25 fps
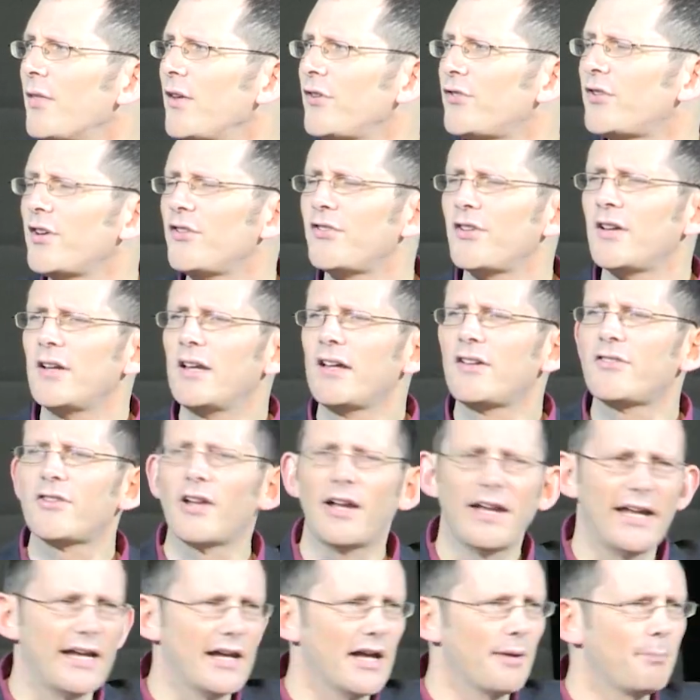This is in
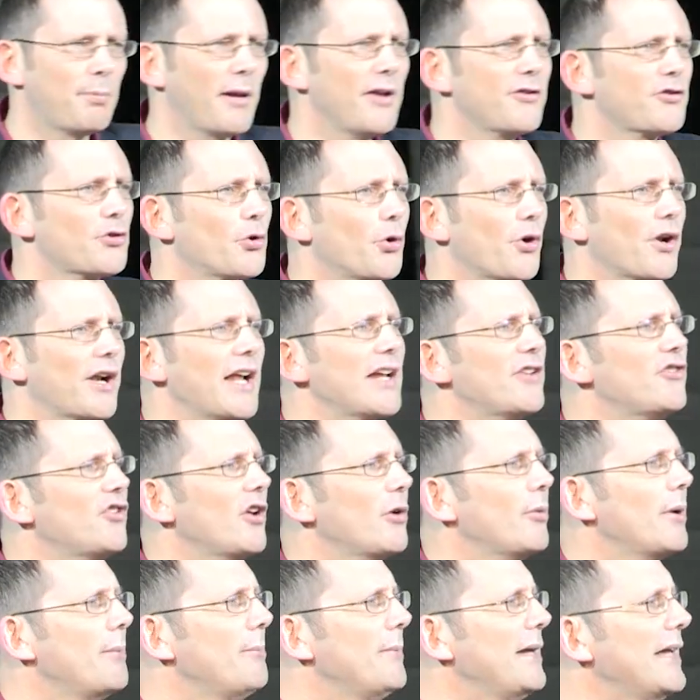Italy, a place called
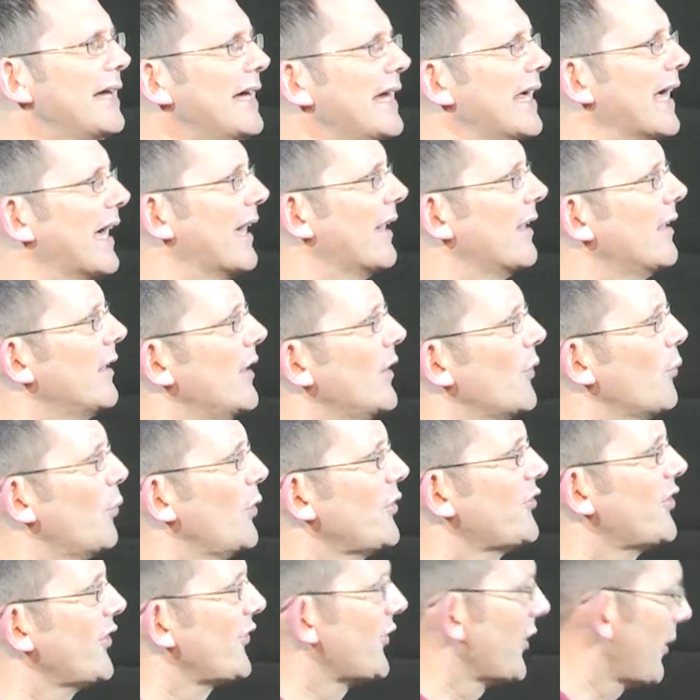Reggio Emilia,
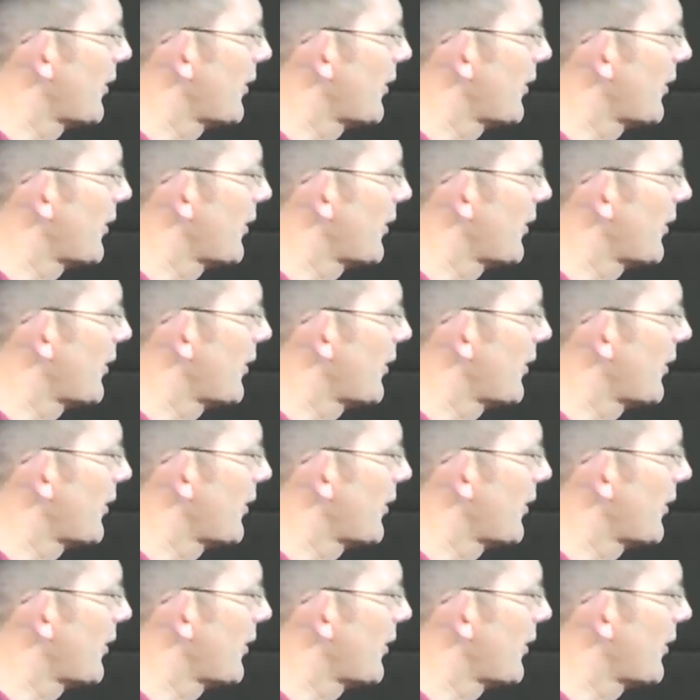which